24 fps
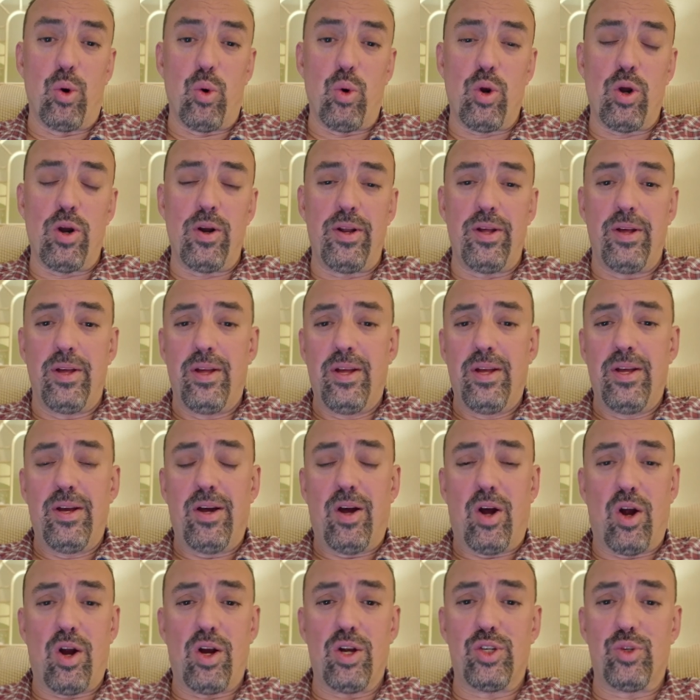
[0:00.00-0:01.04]
board.
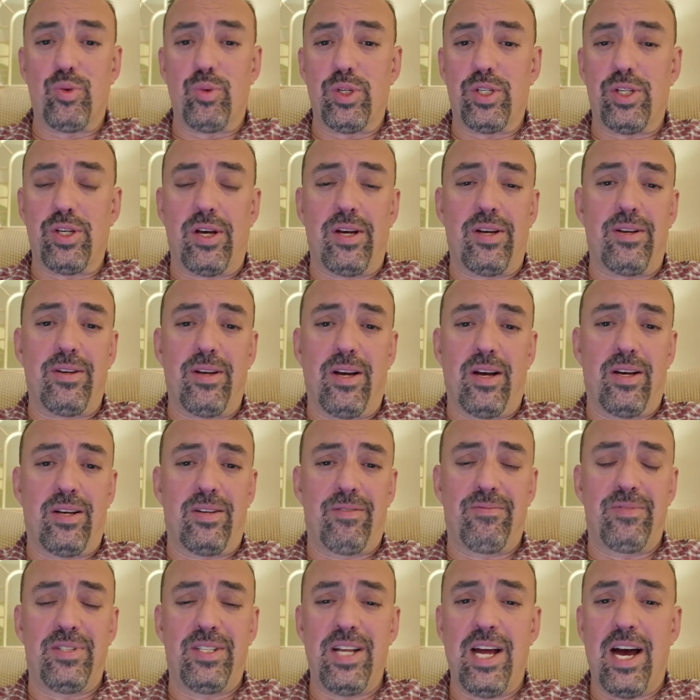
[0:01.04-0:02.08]
Ours was a, a
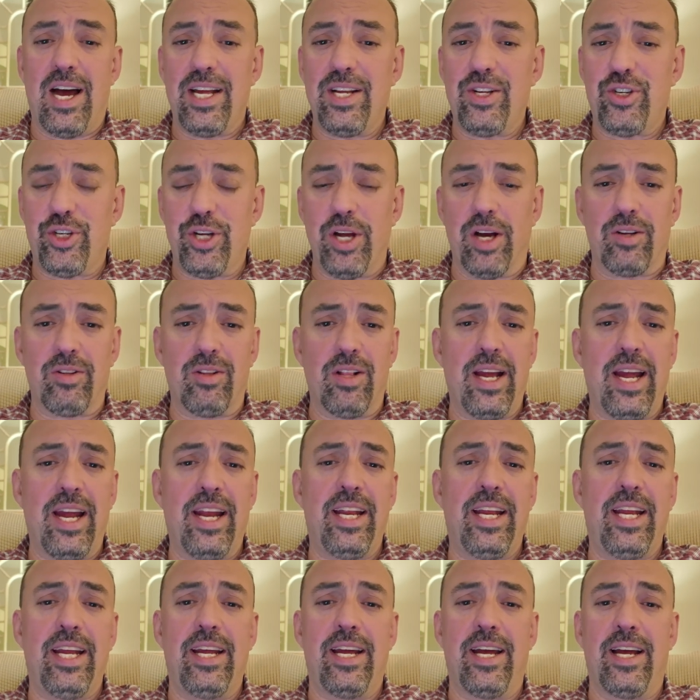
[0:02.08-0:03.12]
nice young
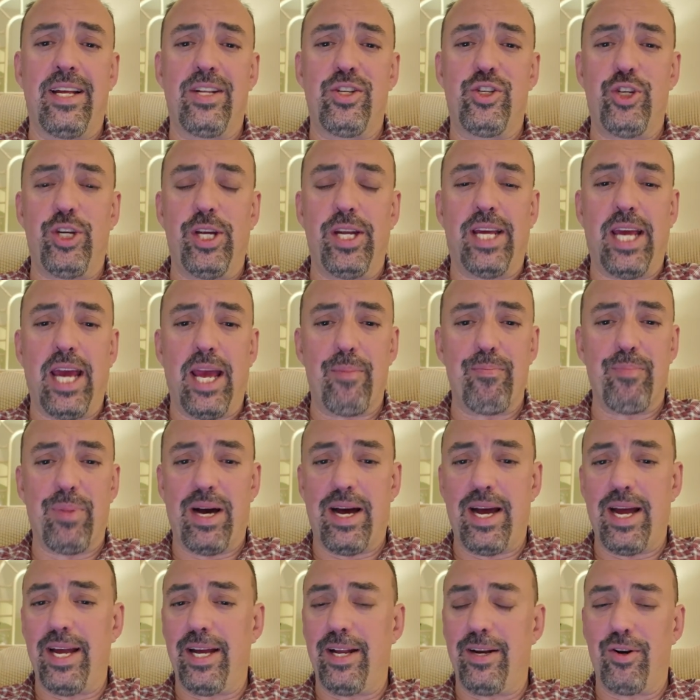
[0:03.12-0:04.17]
lady, and she came
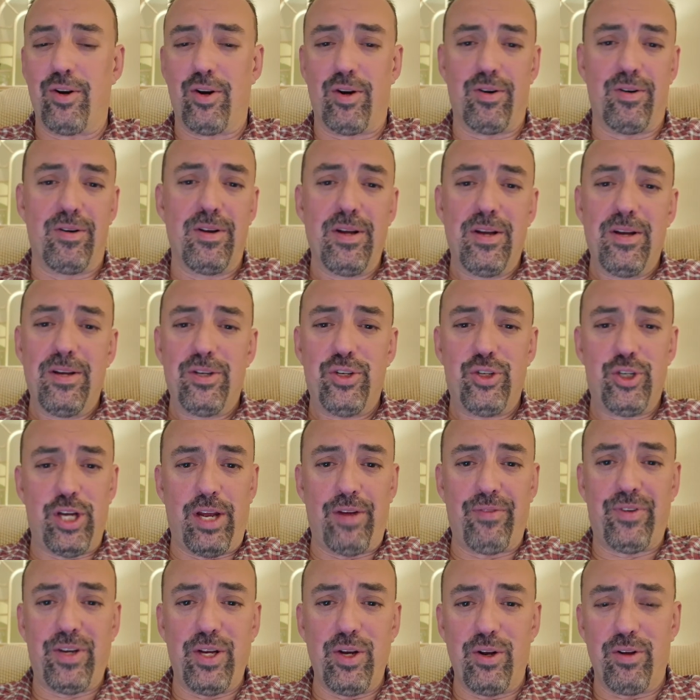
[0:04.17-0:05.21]
by in her
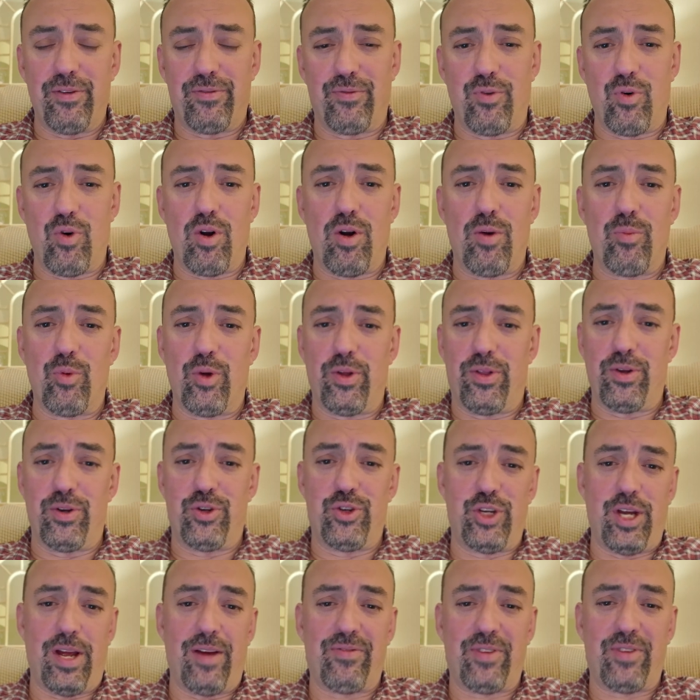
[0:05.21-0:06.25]
chef uniform with her
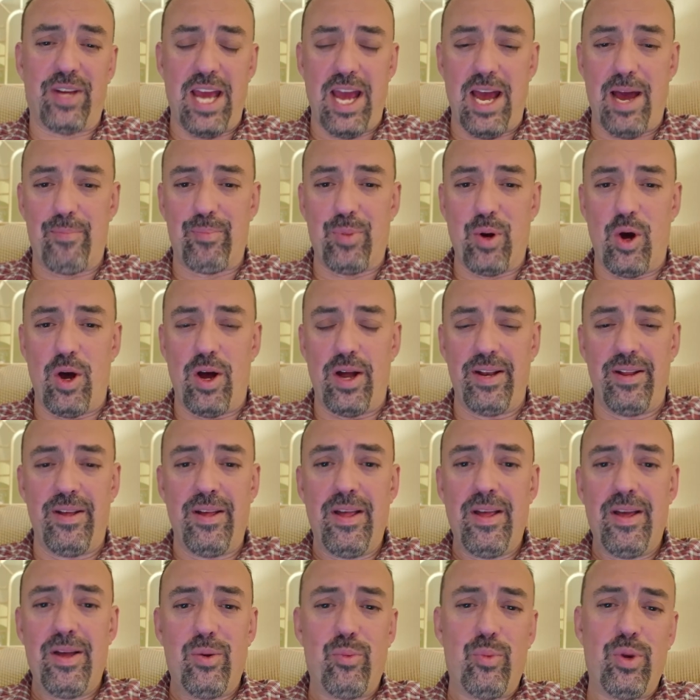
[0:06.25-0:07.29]
chef cap on.
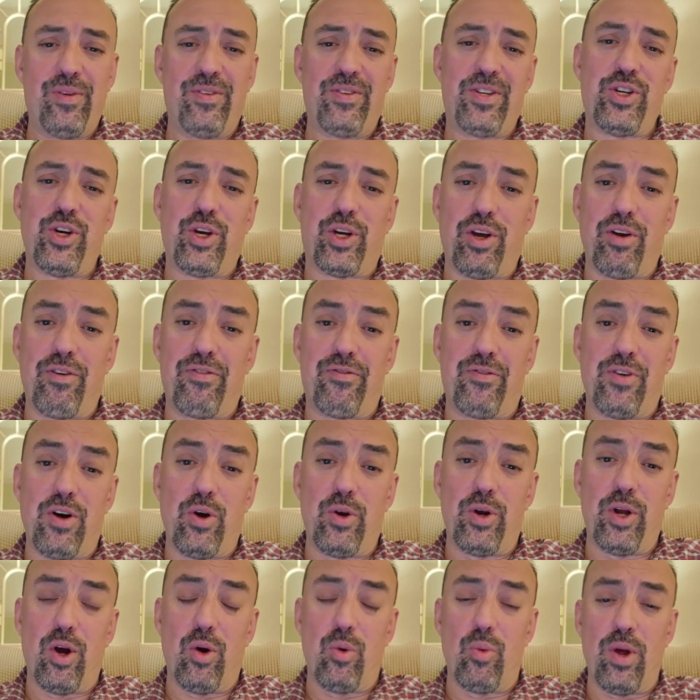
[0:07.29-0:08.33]
We even took a
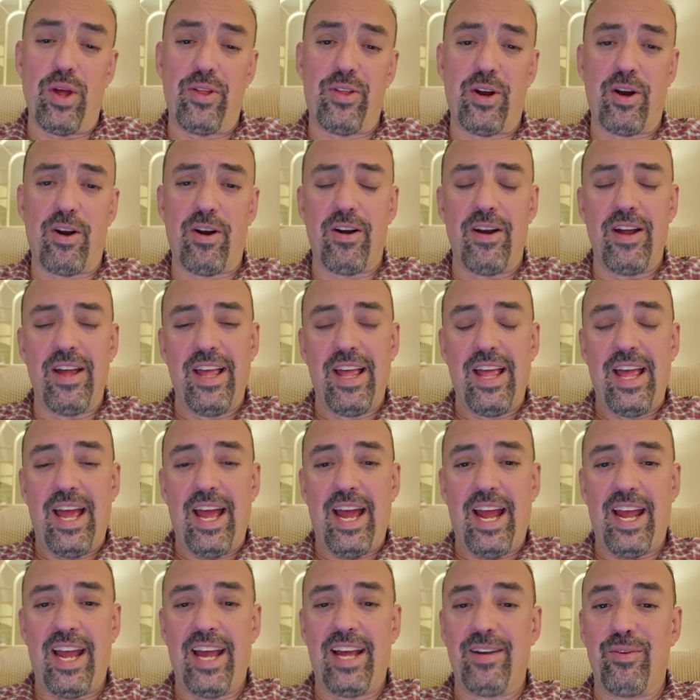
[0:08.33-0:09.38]
photo with her,
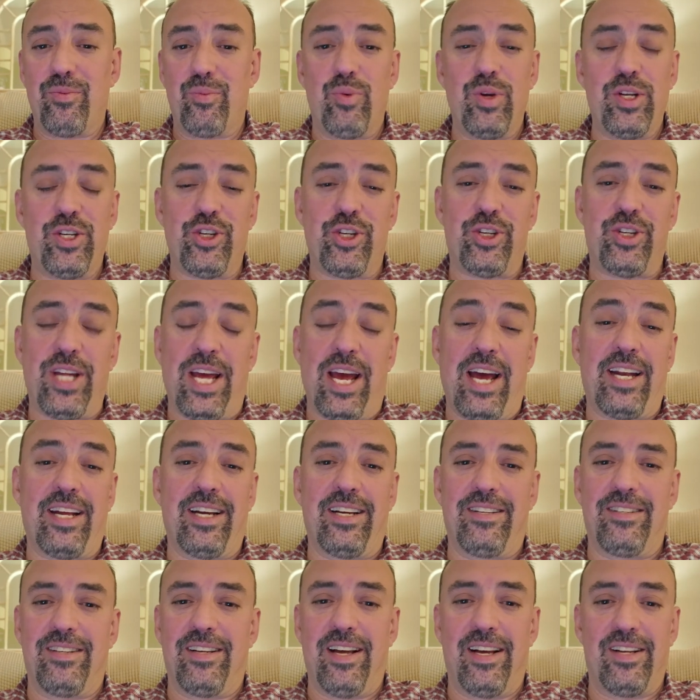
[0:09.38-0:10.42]
and we just had
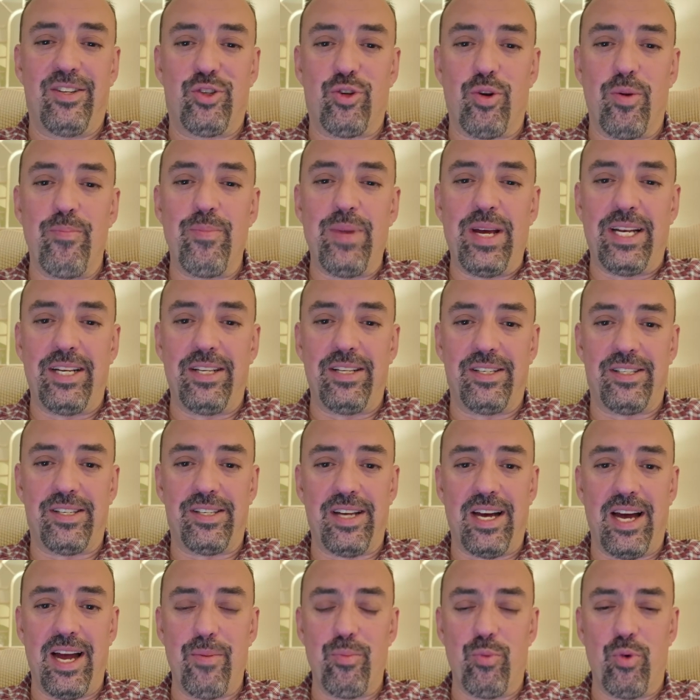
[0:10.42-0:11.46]
a, a tremendous
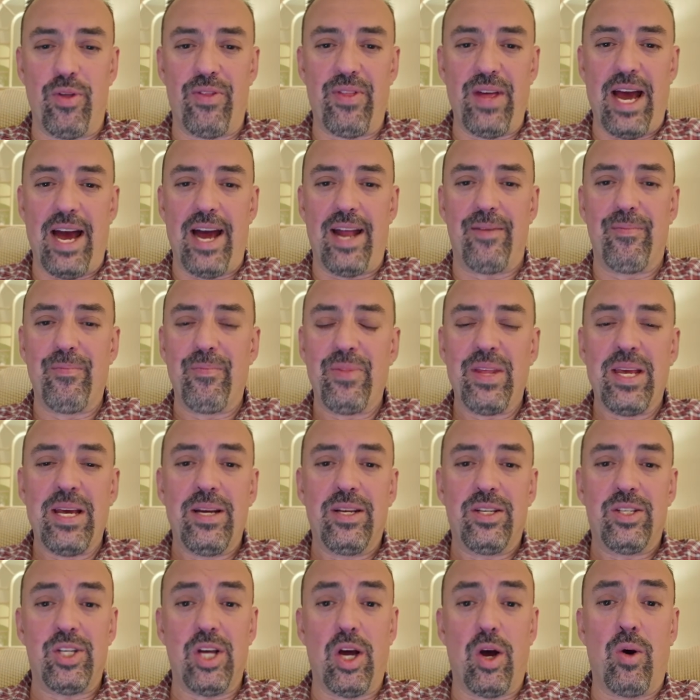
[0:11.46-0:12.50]
time with that.
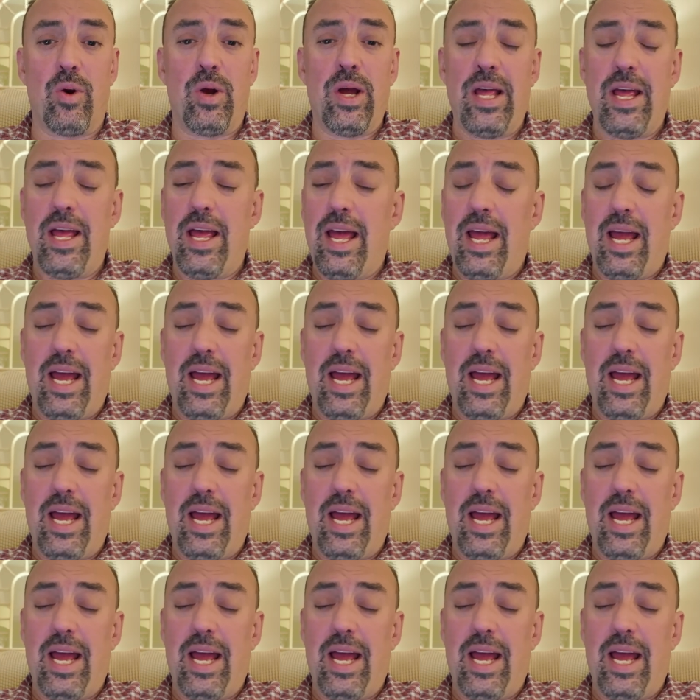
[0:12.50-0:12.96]
So,